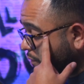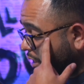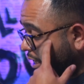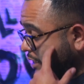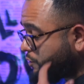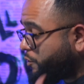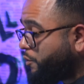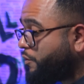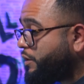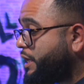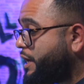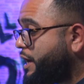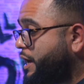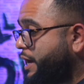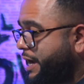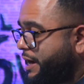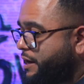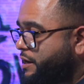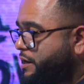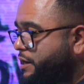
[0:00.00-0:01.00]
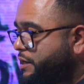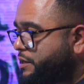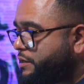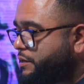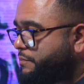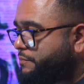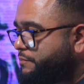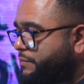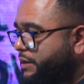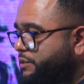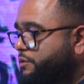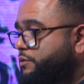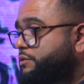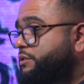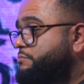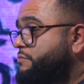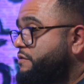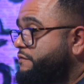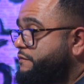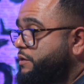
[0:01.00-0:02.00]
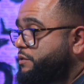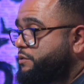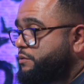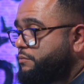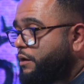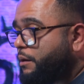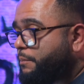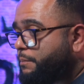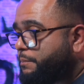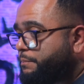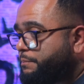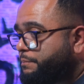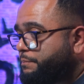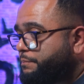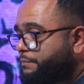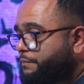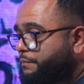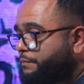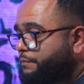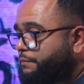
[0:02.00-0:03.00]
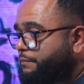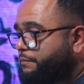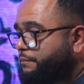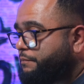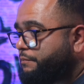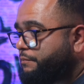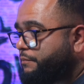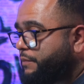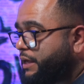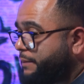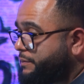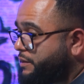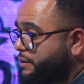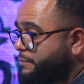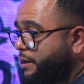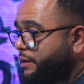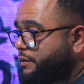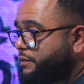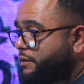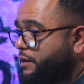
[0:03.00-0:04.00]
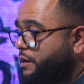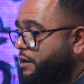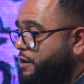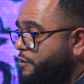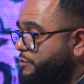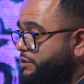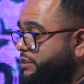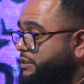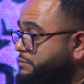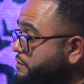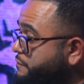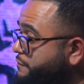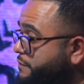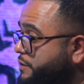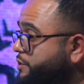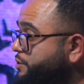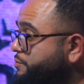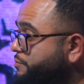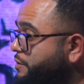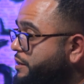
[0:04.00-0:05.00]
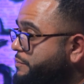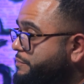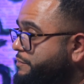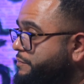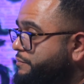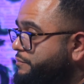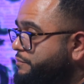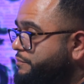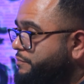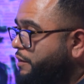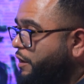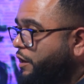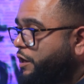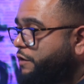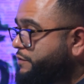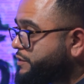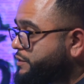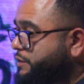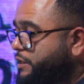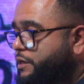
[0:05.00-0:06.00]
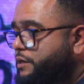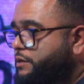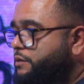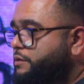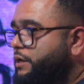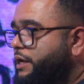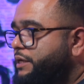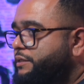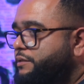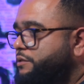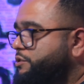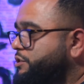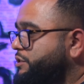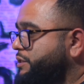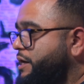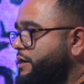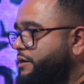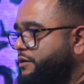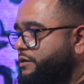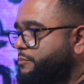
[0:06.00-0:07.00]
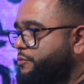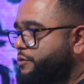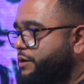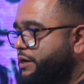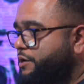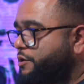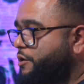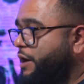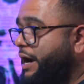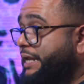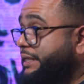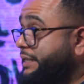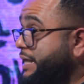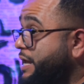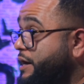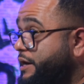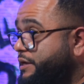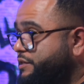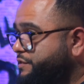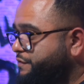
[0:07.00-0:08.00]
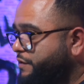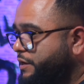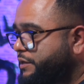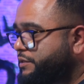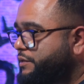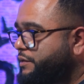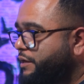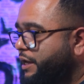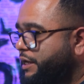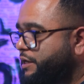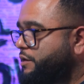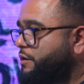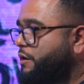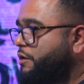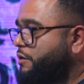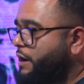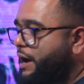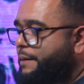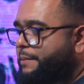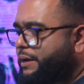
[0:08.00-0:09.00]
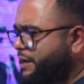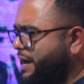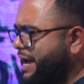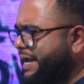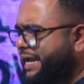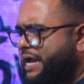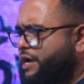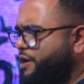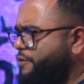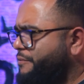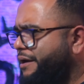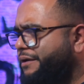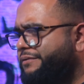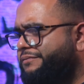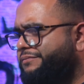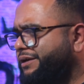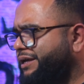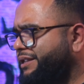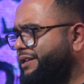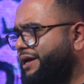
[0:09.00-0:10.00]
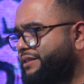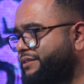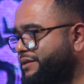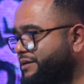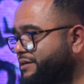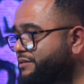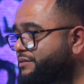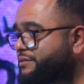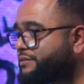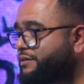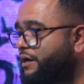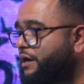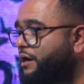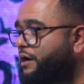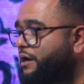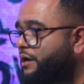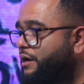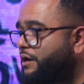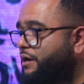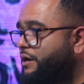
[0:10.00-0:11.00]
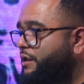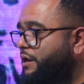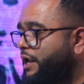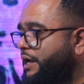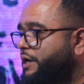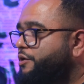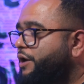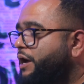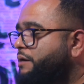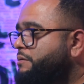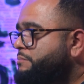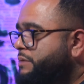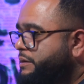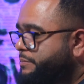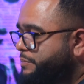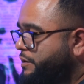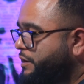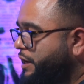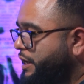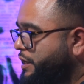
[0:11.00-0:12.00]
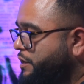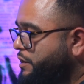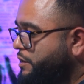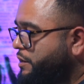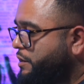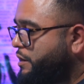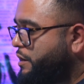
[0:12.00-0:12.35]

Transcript: it's only a haircut until someone fucks you up. Keep that in mind. When someone fucks you up, all of a sudden, it's not just a haircut no more. Your identity's fucked. Like, oh, I can't go out looking like this. Like, you got to remember, like,